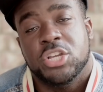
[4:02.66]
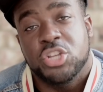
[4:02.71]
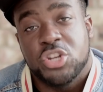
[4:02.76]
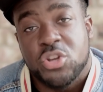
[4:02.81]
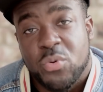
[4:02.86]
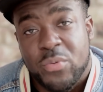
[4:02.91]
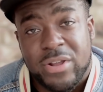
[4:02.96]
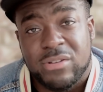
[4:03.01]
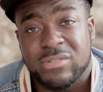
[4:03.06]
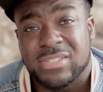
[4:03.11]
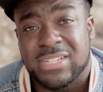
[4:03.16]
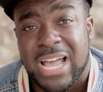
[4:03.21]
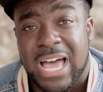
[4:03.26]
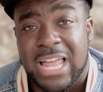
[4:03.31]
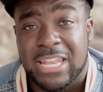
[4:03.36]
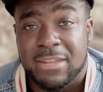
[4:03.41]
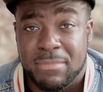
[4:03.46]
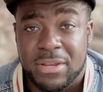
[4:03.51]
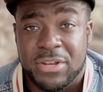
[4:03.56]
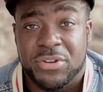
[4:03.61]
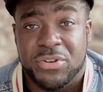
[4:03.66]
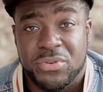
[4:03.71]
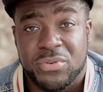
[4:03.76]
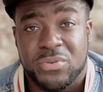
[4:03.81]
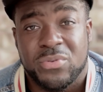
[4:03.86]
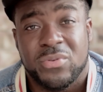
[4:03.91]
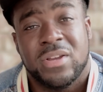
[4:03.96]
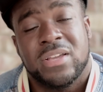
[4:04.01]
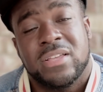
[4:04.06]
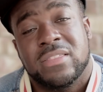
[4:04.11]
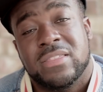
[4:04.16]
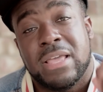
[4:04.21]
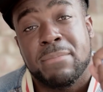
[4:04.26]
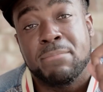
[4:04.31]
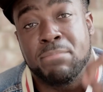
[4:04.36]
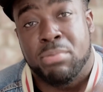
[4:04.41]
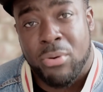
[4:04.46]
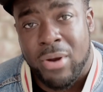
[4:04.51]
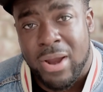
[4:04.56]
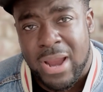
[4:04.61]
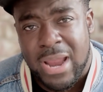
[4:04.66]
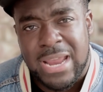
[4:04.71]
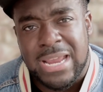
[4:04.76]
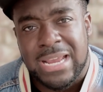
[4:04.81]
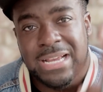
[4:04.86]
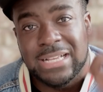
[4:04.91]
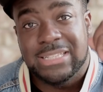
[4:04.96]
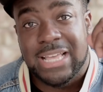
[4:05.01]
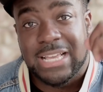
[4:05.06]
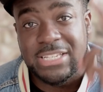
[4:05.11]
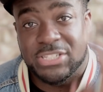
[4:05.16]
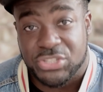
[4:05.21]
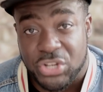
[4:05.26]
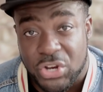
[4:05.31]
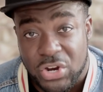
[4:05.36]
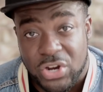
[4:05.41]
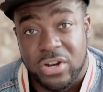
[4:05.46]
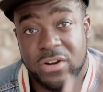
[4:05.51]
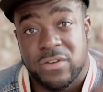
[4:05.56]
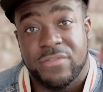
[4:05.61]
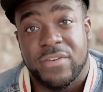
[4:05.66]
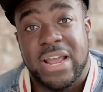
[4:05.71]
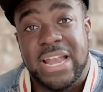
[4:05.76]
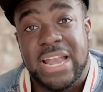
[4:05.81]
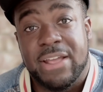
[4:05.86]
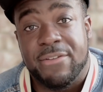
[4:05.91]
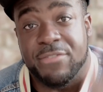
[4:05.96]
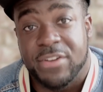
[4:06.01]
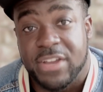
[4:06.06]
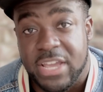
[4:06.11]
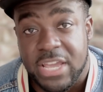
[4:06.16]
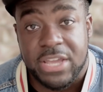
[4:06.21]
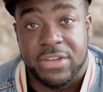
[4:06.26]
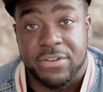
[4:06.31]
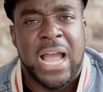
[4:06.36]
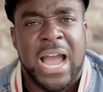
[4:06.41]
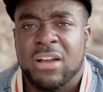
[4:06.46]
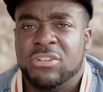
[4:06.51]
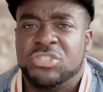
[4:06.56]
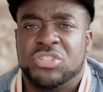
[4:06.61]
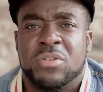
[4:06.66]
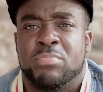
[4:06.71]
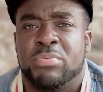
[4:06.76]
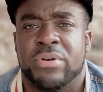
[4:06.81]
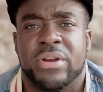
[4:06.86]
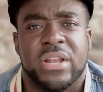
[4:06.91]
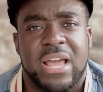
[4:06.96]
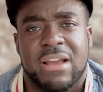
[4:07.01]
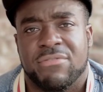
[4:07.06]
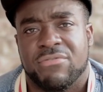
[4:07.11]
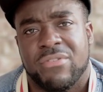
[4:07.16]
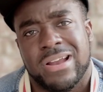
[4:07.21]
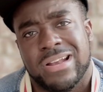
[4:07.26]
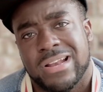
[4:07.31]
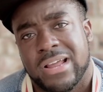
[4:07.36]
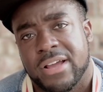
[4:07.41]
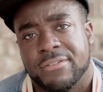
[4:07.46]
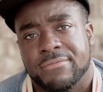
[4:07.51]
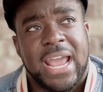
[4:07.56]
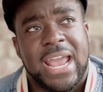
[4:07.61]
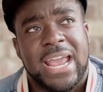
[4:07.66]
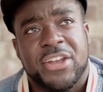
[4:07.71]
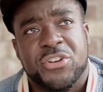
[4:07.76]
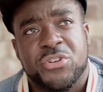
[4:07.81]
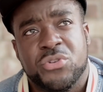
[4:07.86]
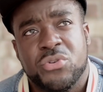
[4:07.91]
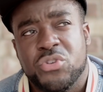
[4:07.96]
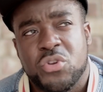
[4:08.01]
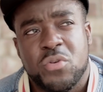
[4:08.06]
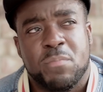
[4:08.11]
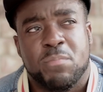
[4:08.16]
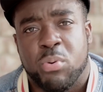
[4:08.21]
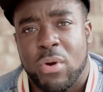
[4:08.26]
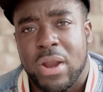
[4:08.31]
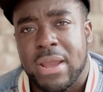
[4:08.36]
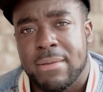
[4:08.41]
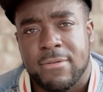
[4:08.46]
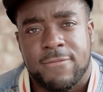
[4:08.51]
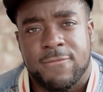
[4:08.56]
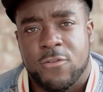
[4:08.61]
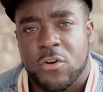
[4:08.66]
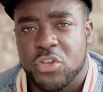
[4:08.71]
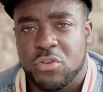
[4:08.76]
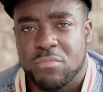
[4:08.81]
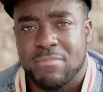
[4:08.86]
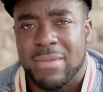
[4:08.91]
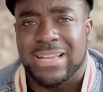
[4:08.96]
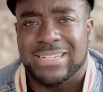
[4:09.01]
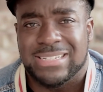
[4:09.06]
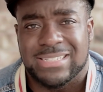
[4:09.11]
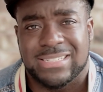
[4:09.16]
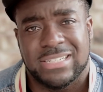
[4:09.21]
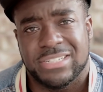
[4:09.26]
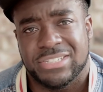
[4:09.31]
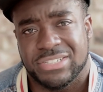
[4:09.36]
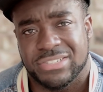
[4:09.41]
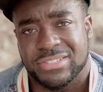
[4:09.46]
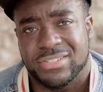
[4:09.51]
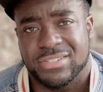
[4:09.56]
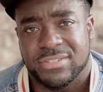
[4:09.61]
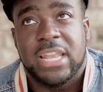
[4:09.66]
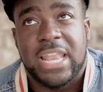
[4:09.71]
You know what else godly men do? They pray, they serve, and they forgive. How's your prayer life right now? And do you pray before you make decisions?